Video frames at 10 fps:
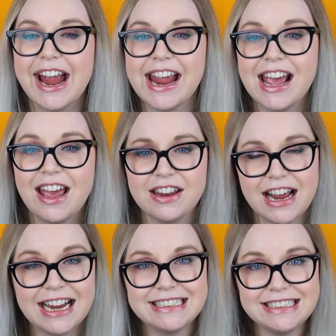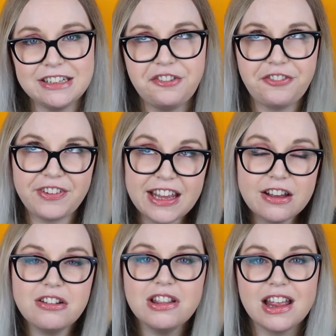And I did
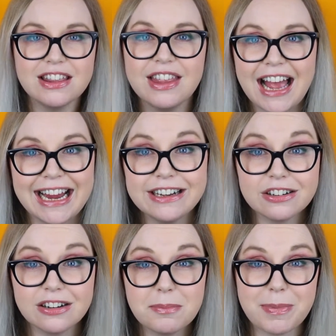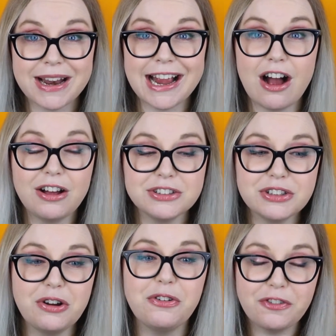feel lighter, but I
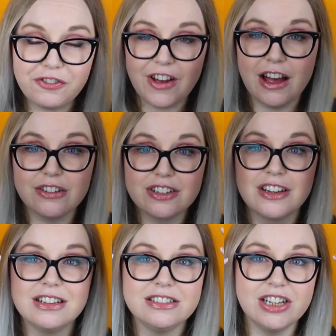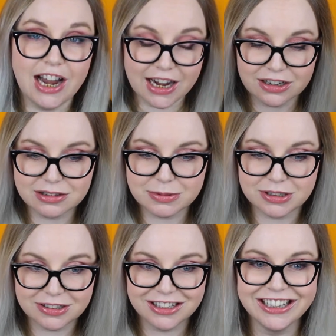also felt
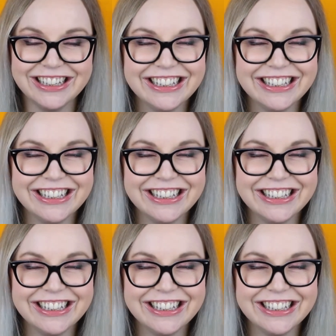terrible.